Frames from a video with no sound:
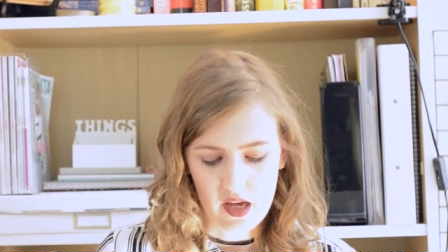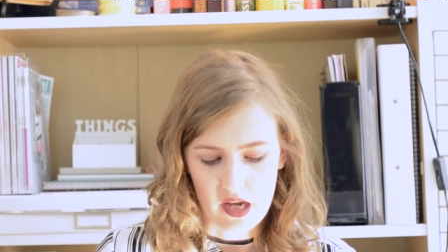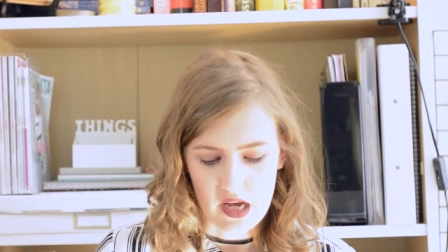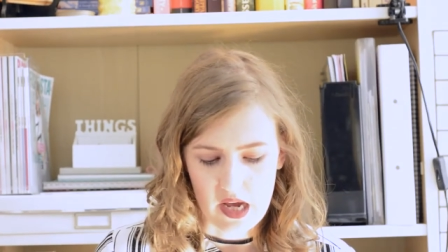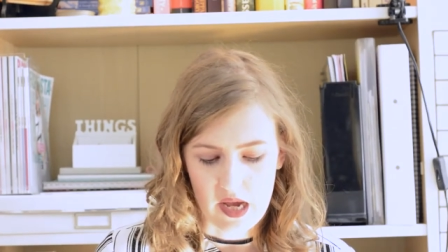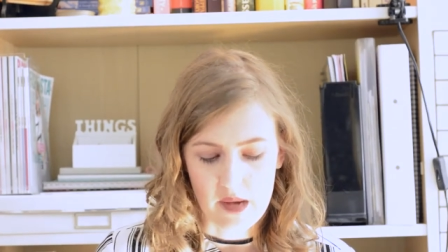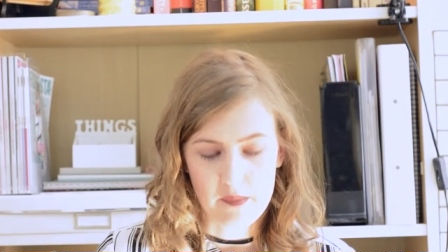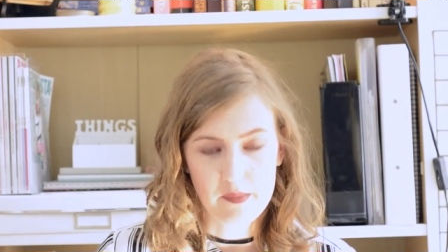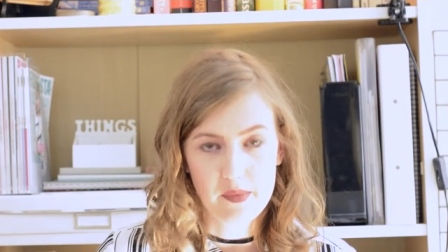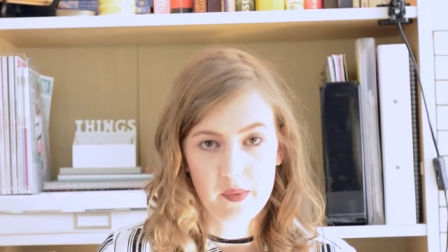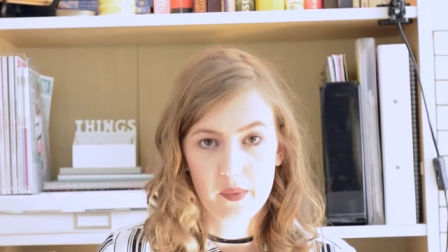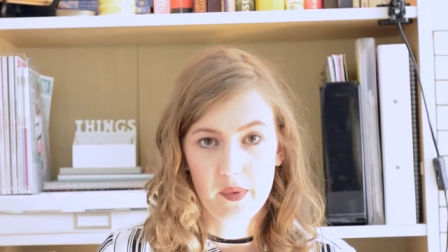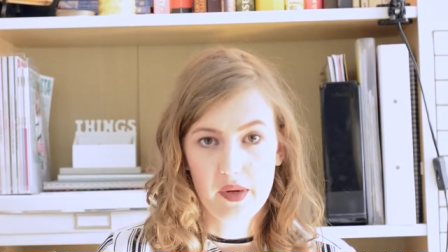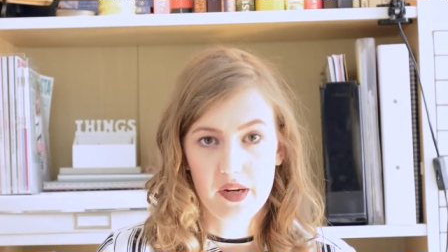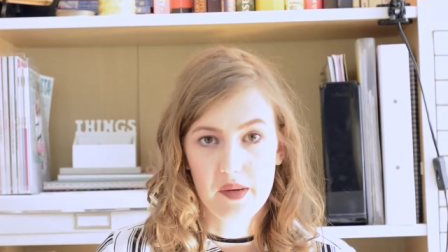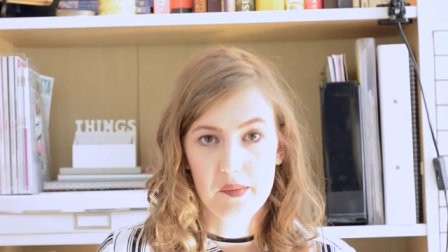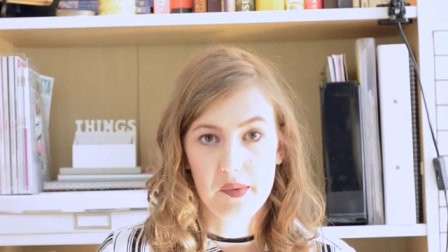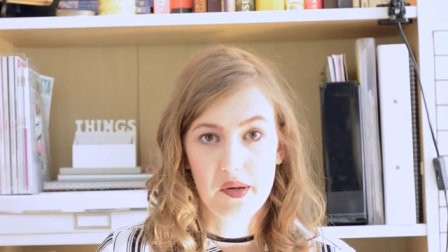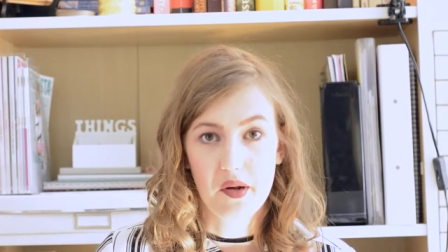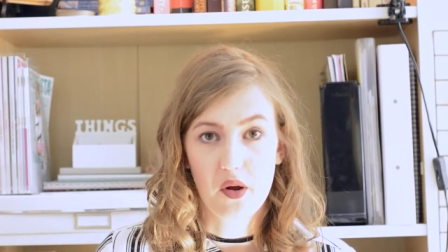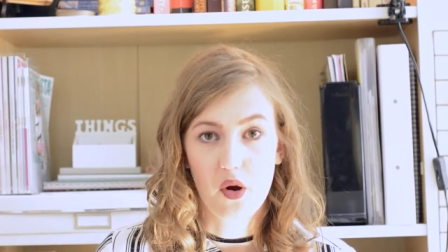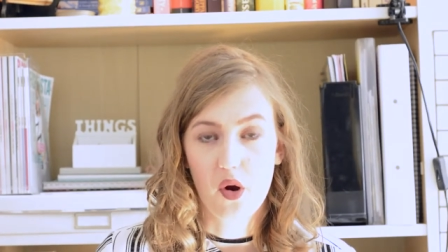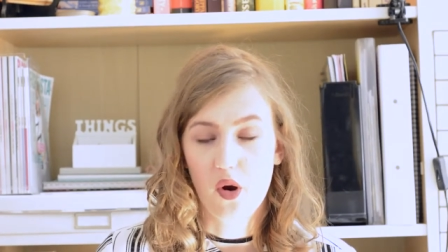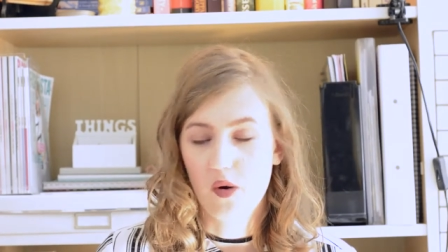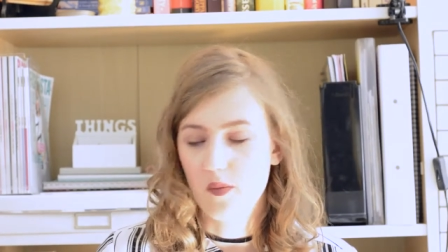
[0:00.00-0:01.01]
Uh, but when I'm
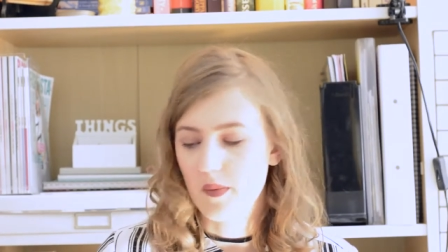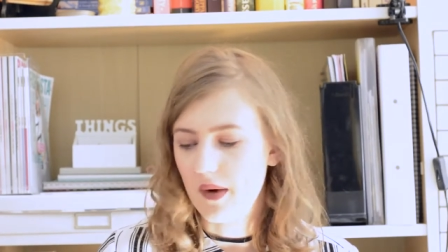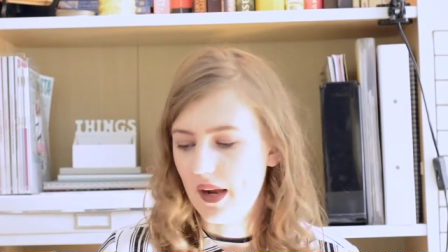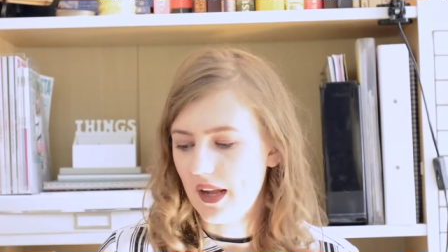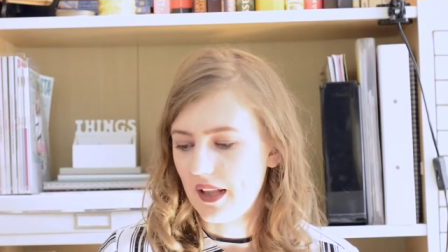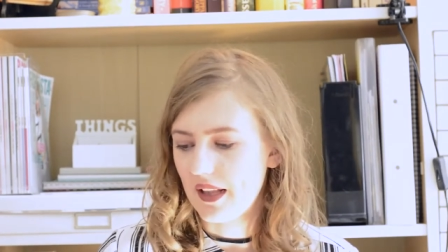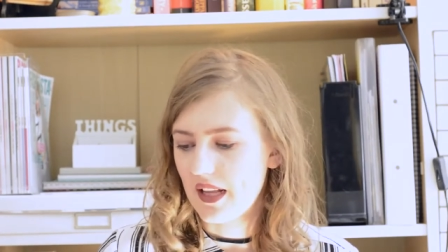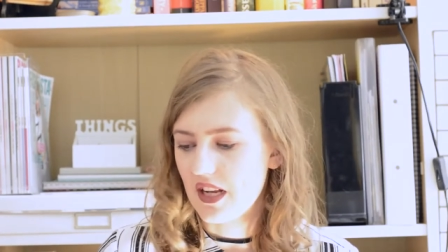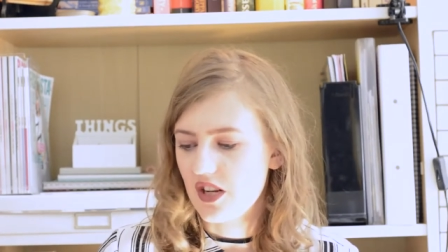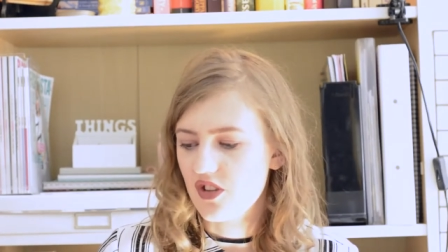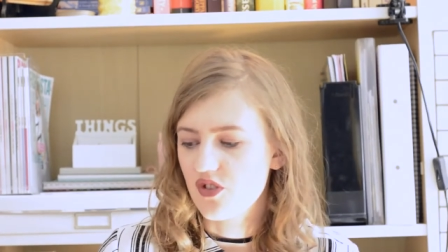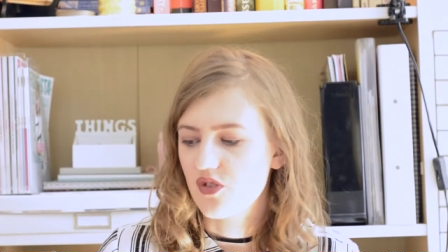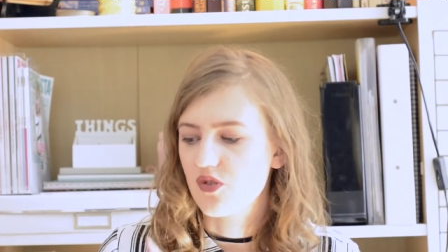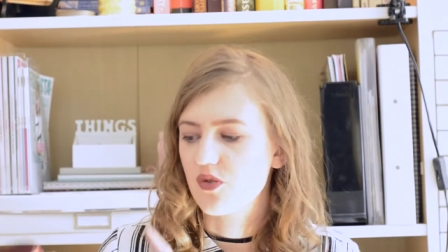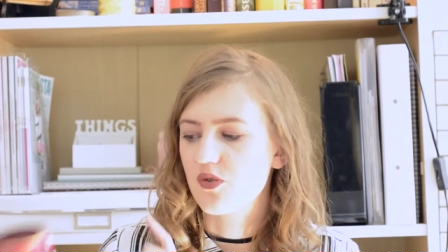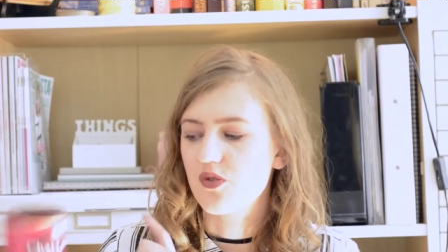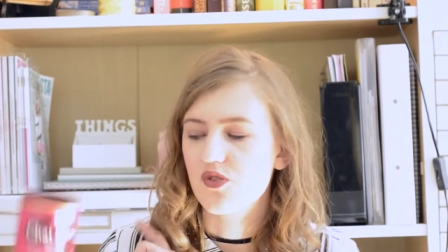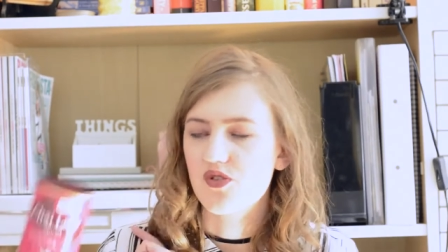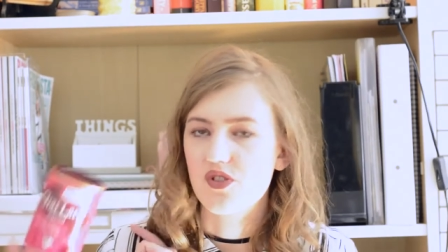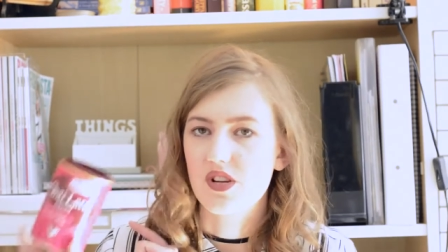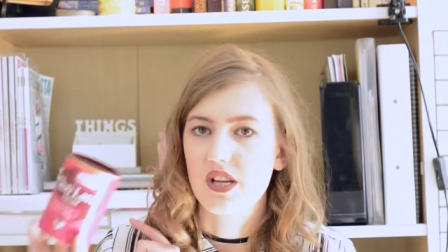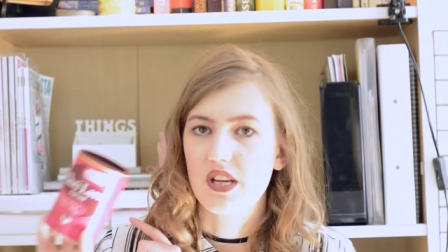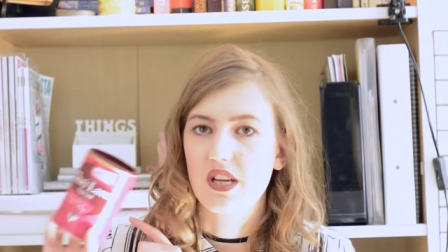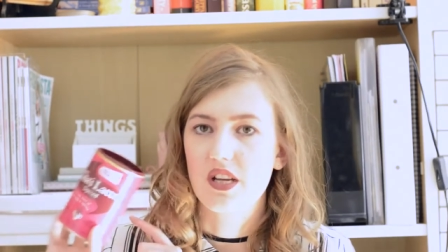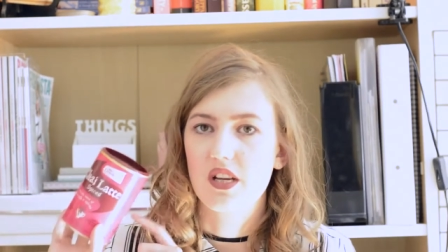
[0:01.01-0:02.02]
at home, I like to
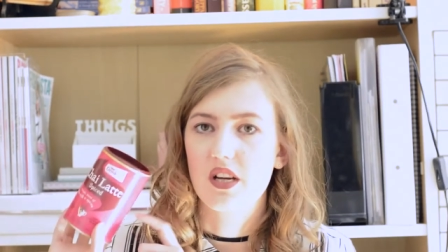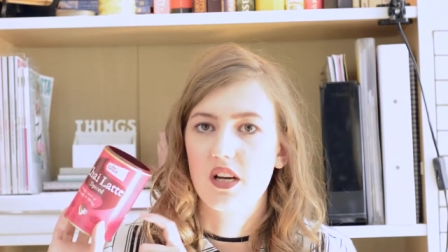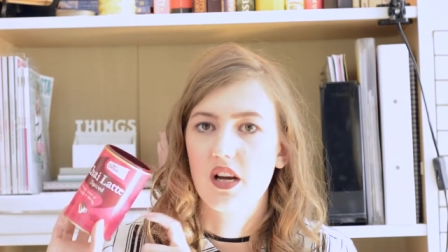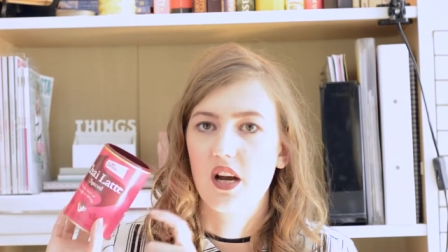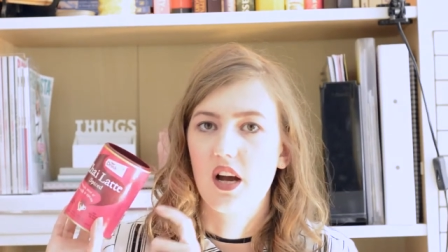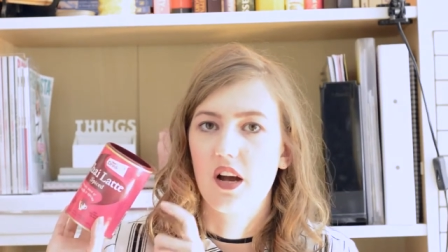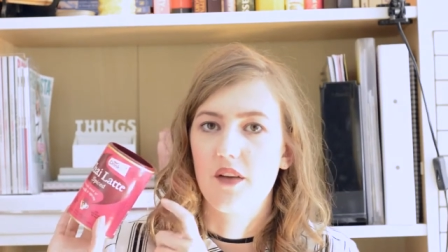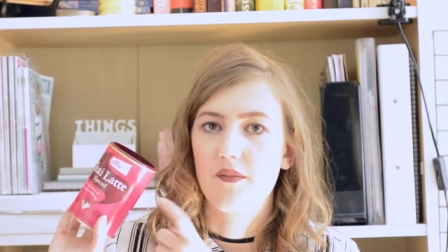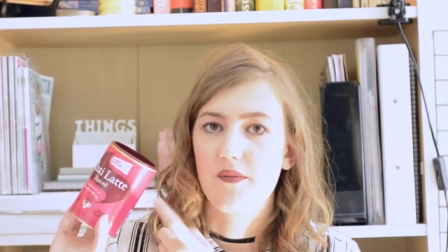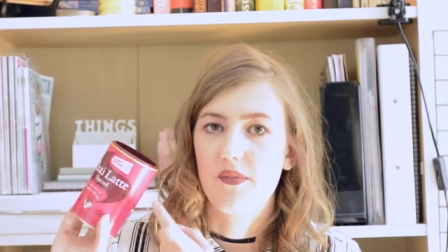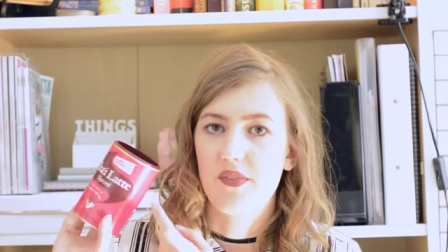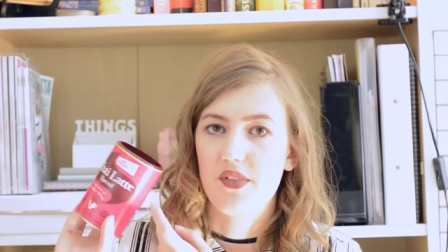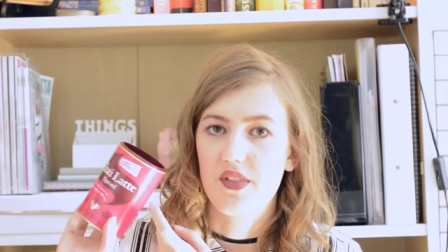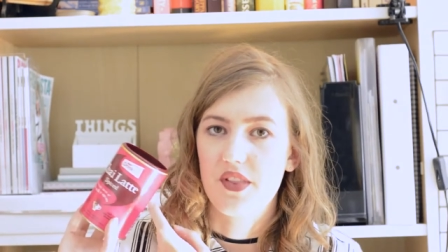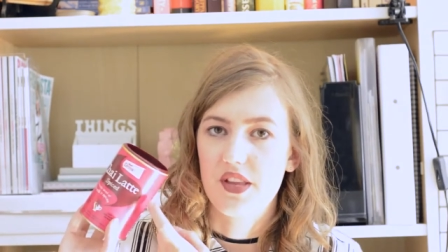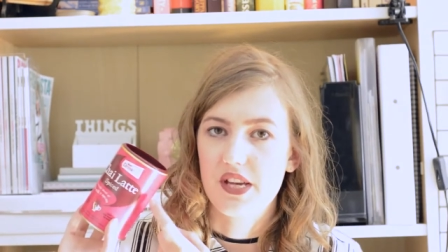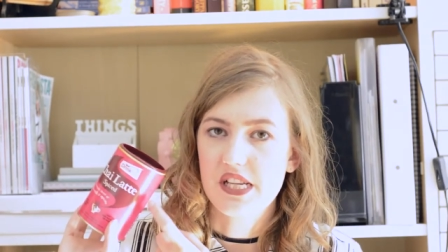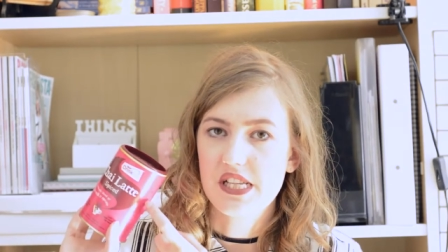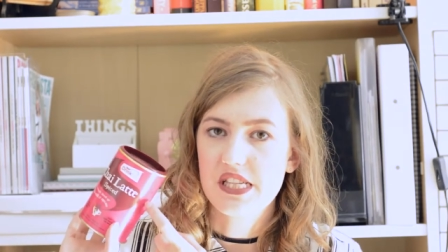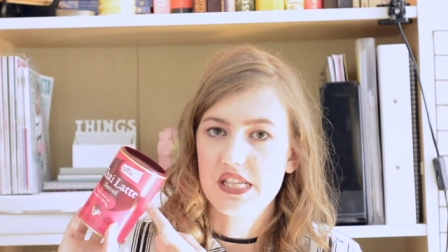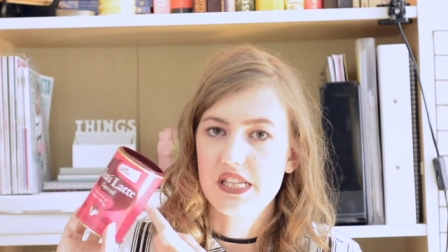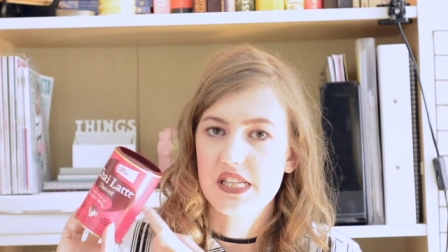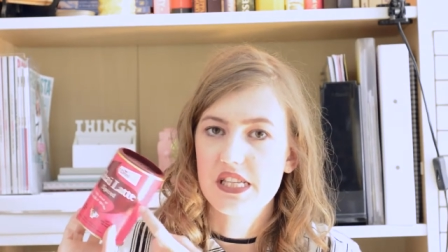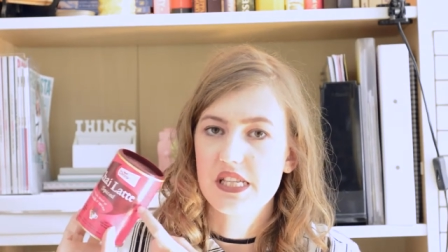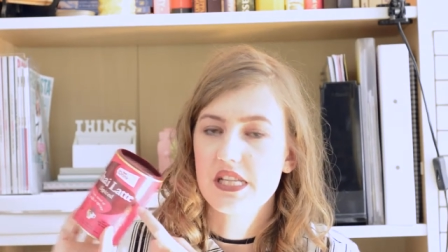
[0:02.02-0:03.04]
drink uh,
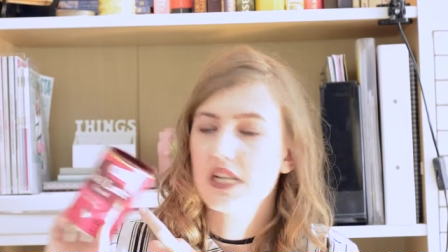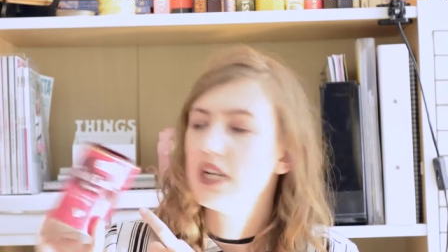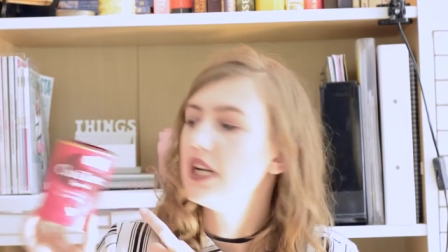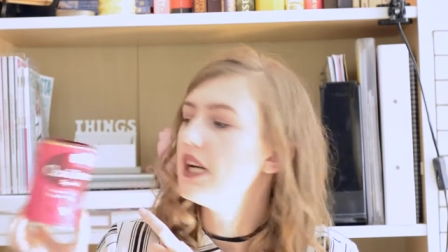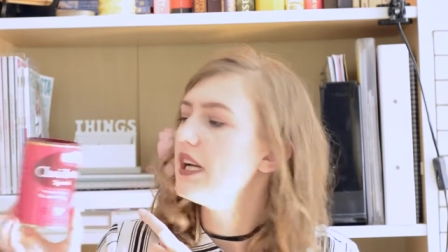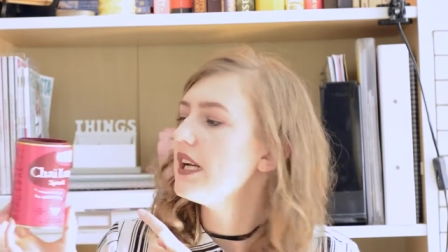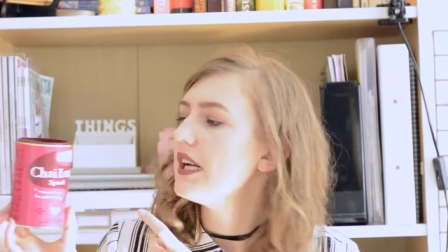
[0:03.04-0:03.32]
this.